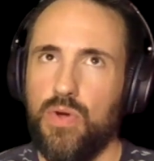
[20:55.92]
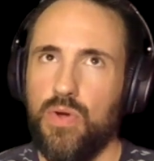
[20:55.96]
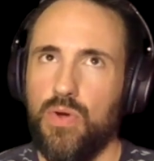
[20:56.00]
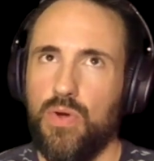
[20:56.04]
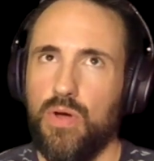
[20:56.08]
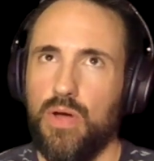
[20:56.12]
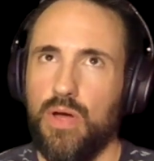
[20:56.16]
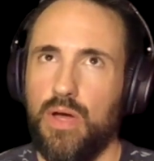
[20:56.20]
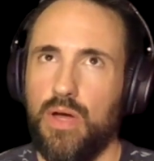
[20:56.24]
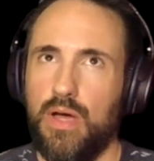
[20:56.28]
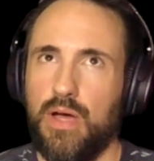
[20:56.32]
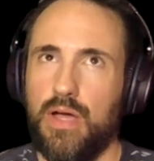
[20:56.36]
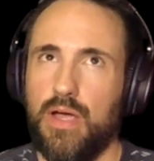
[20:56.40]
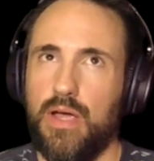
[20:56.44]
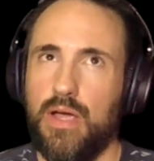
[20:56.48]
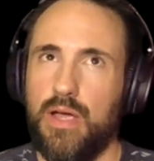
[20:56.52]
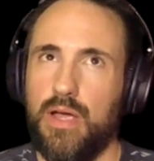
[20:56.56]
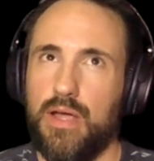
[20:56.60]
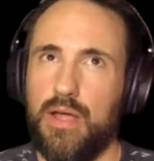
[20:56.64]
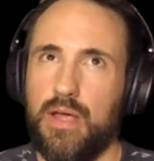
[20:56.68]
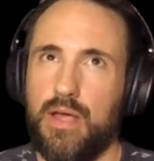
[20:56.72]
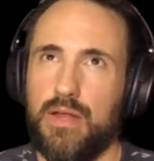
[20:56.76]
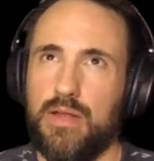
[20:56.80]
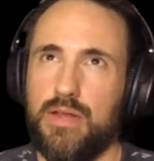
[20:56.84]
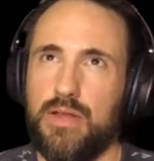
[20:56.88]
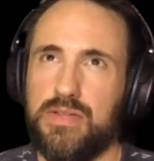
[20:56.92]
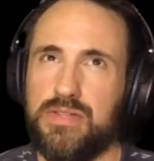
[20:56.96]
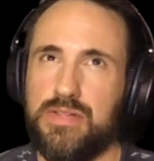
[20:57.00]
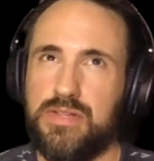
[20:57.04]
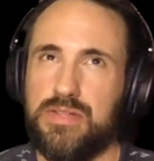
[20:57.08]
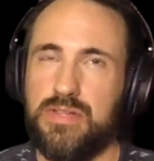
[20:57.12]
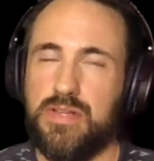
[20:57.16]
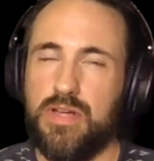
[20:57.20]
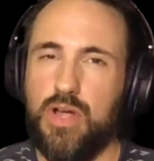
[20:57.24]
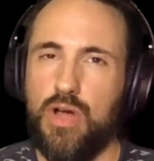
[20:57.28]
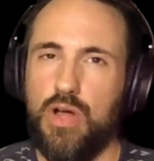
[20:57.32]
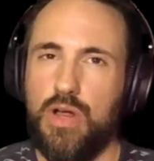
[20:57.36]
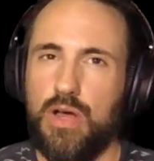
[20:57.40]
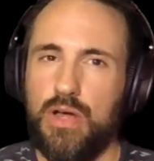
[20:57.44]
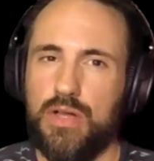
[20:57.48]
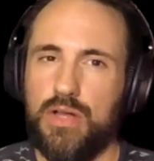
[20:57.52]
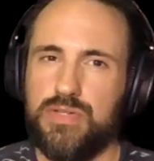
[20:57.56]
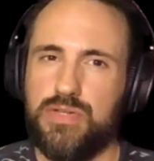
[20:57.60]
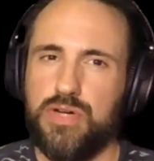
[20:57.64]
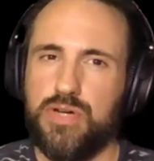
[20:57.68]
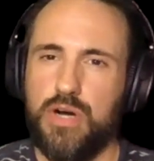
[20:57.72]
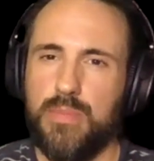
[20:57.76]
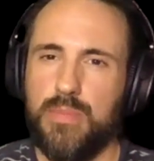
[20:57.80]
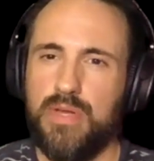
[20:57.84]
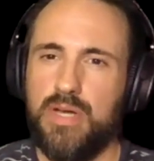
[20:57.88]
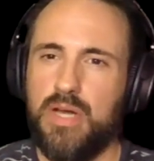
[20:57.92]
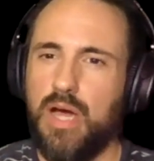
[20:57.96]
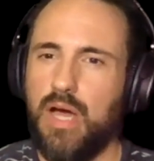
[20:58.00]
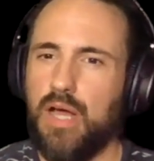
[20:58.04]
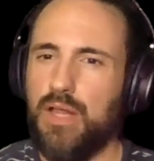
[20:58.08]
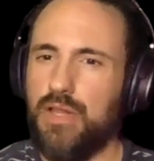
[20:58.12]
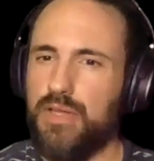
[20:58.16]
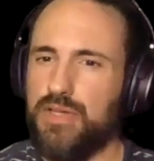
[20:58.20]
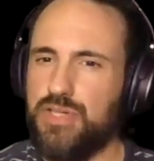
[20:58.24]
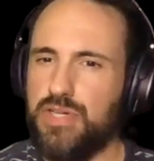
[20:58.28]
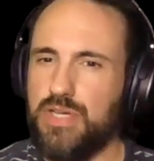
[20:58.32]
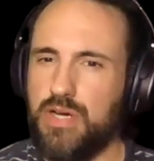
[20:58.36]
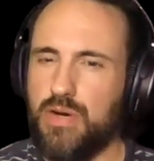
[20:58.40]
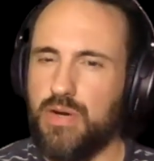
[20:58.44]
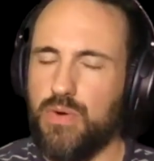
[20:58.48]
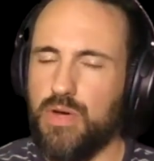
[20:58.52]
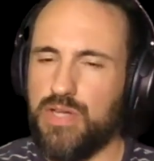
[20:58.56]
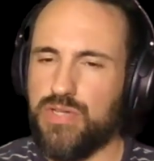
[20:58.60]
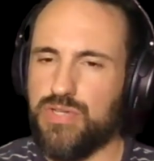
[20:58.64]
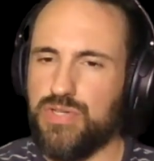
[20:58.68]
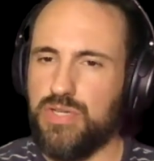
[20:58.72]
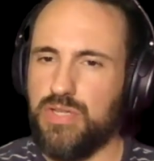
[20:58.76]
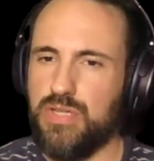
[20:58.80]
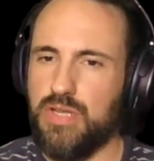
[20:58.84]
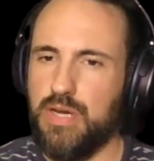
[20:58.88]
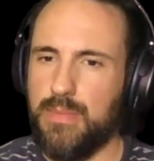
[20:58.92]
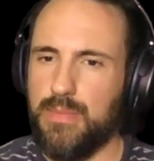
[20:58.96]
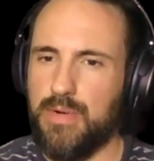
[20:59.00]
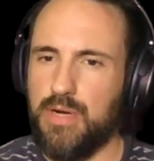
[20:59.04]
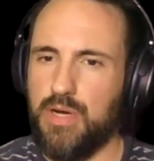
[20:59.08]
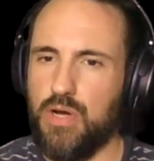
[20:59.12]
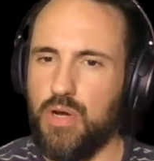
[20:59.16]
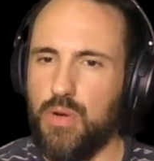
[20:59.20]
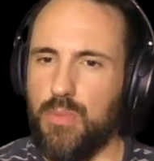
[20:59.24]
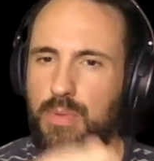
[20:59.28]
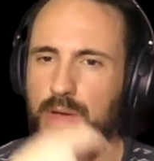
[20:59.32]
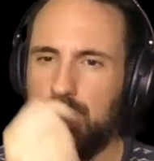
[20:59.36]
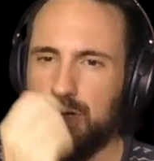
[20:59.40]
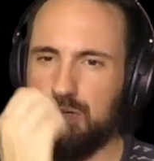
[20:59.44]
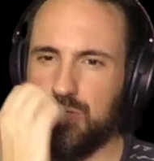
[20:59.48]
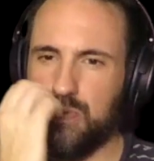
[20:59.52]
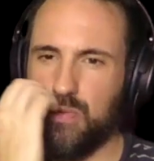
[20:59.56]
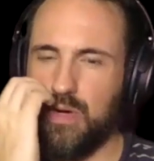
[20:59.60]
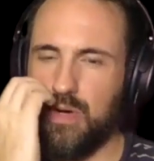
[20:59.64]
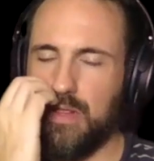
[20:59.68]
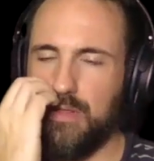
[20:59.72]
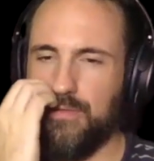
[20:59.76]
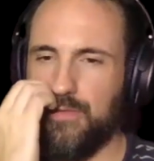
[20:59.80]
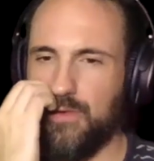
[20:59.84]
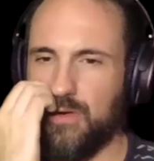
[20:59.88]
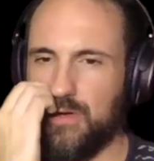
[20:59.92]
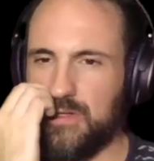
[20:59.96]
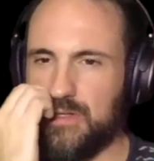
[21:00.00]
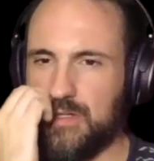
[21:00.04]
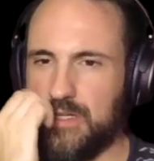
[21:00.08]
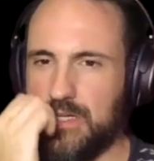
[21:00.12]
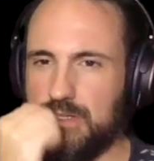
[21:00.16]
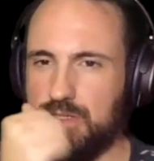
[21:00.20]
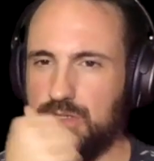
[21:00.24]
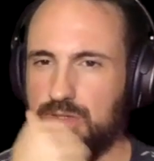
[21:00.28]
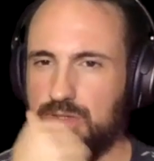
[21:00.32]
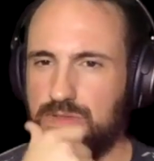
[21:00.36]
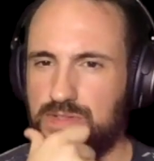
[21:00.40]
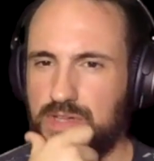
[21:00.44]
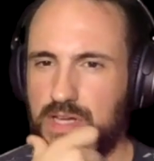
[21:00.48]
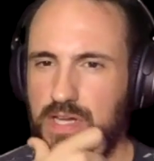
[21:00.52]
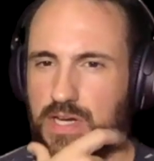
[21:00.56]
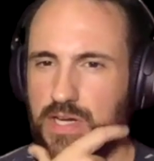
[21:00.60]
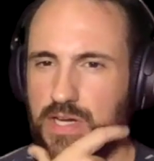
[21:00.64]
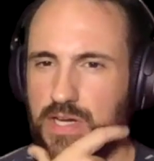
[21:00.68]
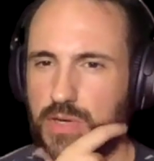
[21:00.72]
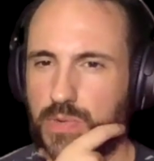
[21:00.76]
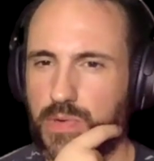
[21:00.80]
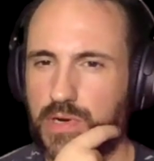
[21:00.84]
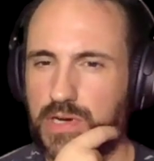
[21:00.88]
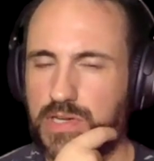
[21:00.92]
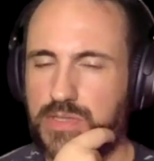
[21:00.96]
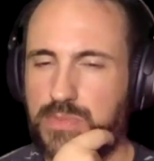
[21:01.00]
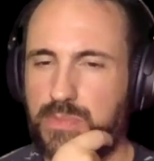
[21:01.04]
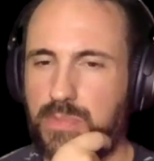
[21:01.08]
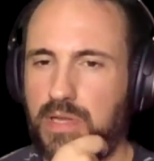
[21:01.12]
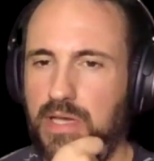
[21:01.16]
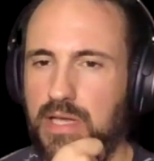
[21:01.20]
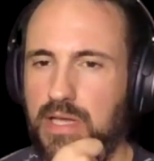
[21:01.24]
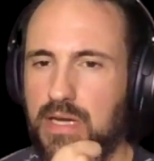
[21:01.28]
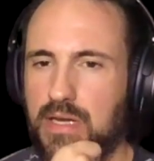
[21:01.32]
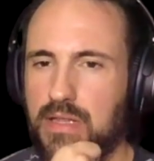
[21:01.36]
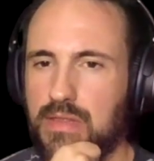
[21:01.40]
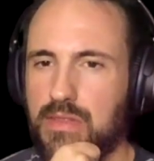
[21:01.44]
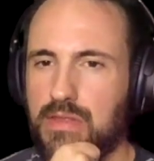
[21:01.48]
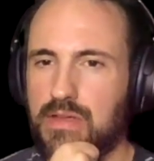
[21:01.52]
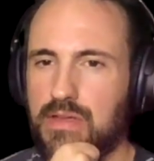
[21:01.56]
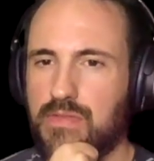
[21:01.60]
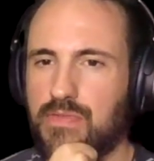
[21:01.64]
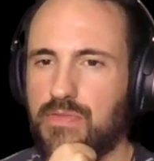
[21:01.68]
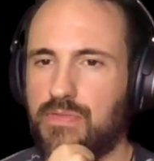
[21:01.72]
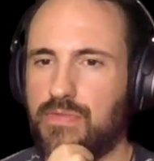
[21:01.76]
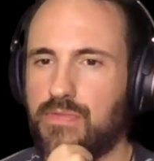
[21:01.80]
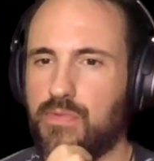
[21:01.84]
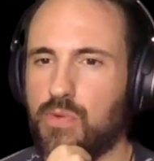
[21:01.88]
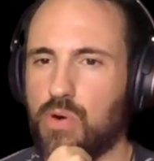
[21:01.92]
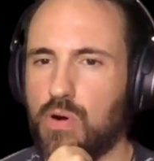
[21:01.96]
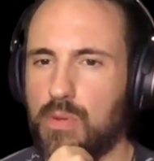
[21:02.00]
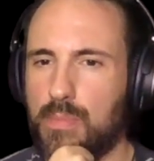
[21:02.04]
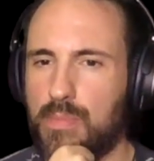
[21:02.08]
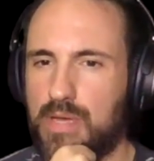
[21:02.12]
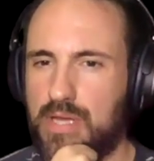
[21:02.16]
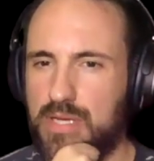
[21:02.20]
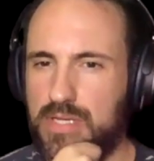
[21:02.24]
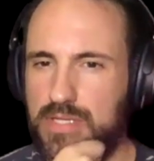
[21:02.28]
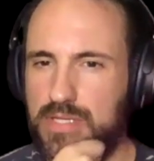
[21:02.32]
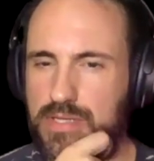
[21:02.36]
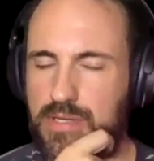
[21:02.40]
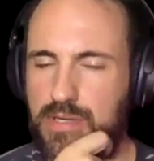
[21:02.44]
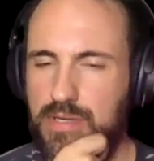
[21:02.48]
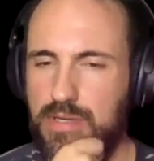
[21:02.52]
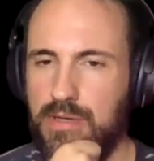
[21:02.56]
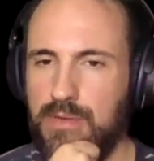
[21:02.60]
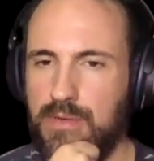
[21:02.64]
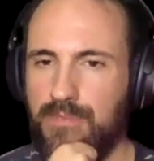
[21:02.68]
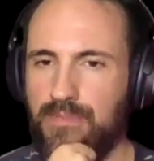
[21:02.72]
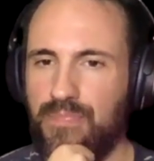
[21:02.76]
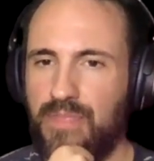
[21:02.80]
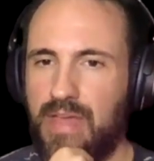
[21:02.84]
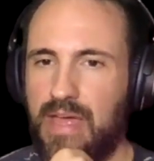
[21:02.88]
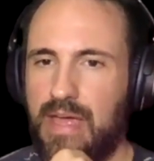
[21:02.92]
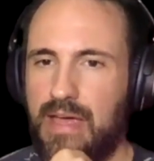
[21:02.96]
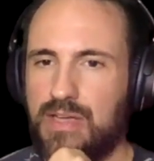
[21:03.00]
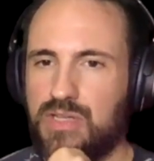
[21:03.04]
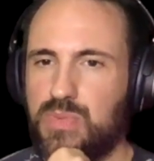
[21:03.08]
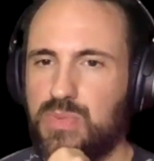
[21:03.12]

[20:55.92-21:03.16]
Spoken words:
and this is a terminology question that I'm going to go back to one of the first things you said, and you were explaining the formant as